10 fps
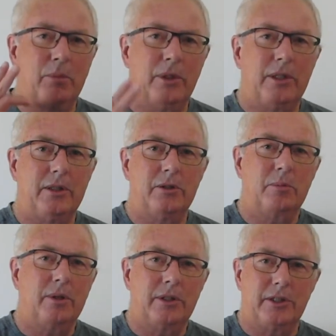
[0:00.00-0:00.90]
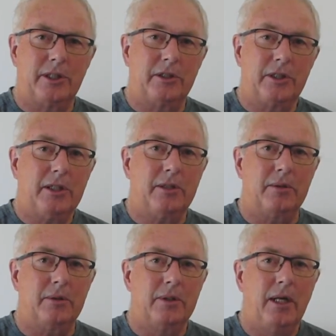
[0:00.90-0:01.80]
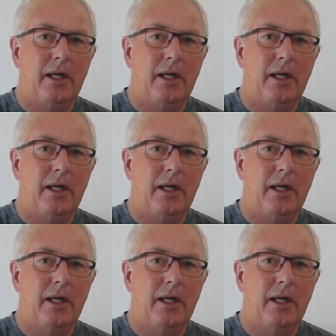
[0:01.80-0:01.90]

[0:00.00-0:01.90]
brains process sound.